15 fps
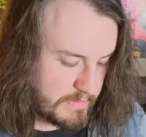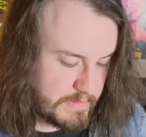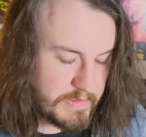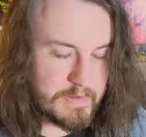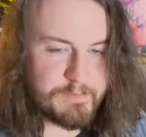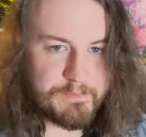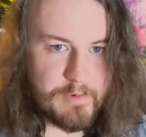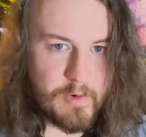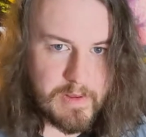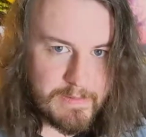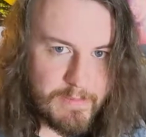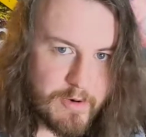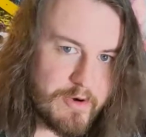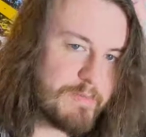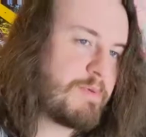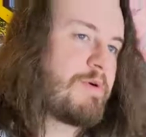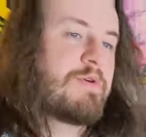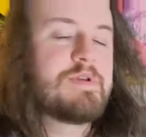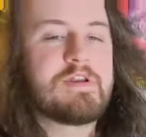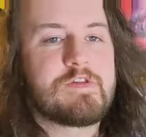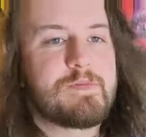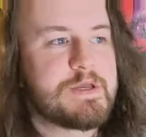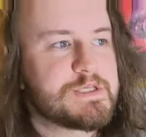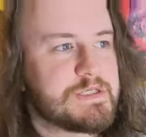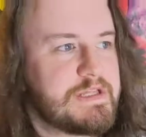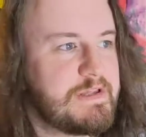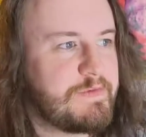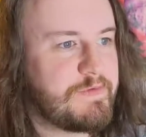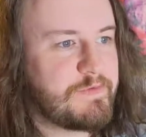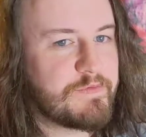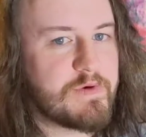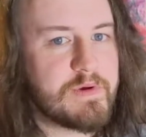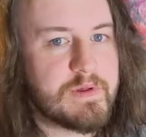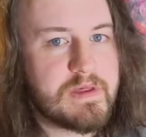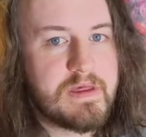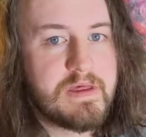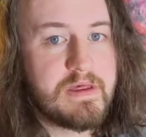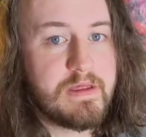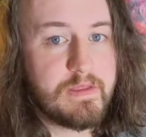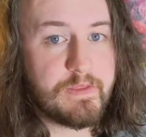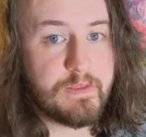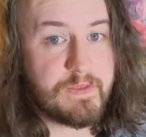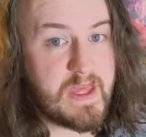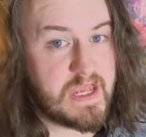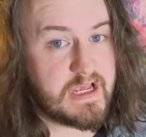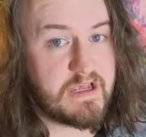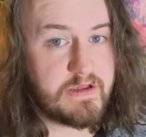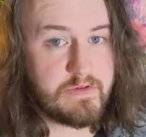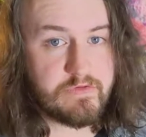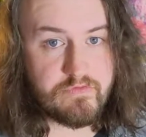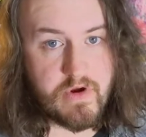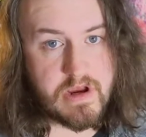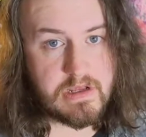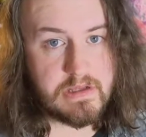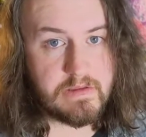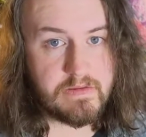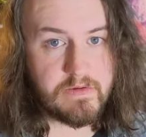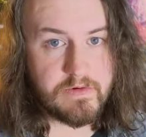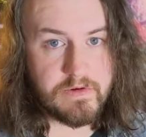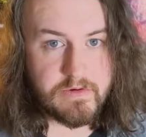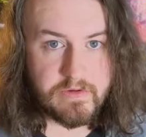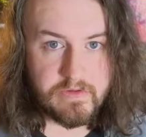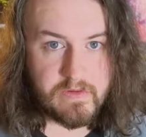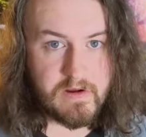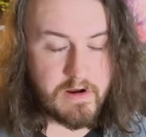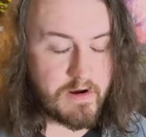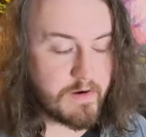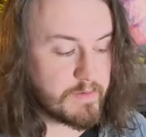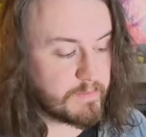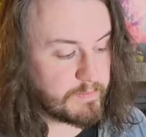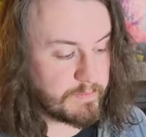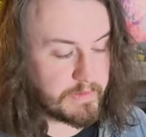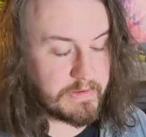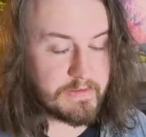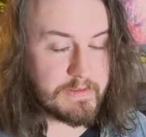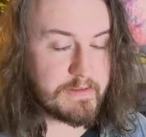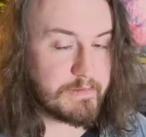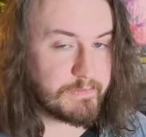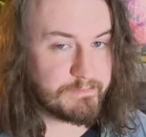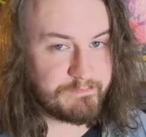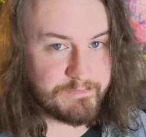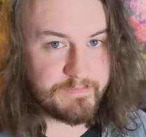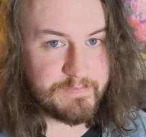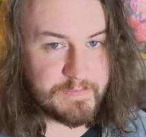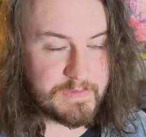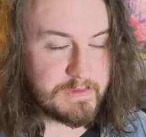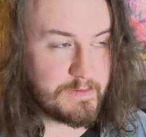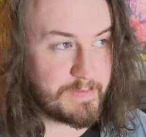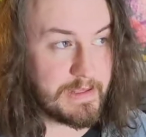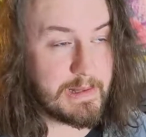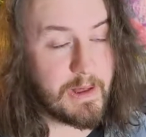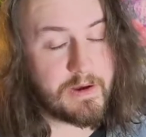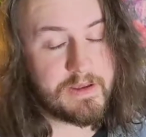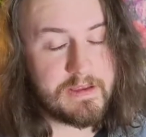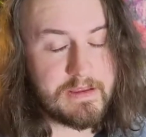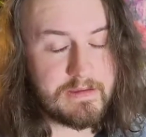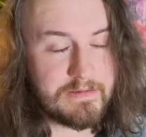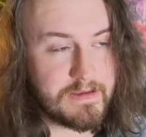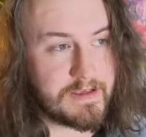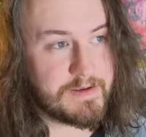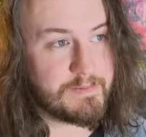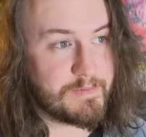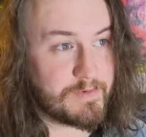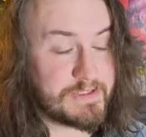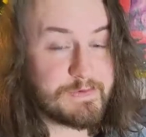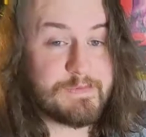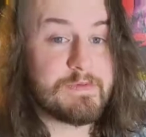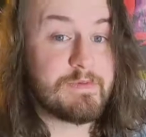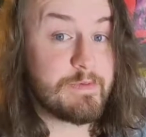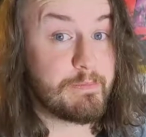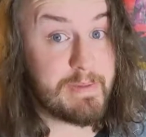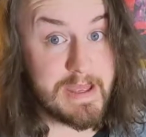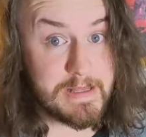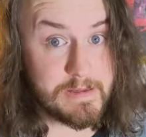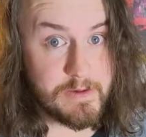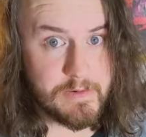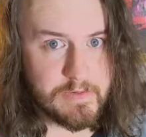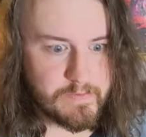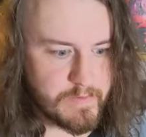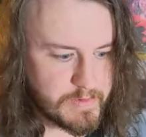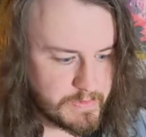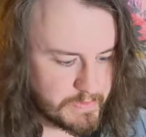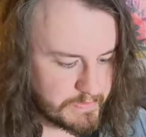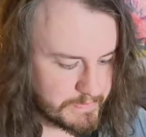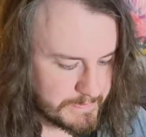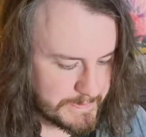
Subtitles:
It's probably more important, especially if you've got thick strings on your guitar, because it'll be a lot more difficult to bend those ones.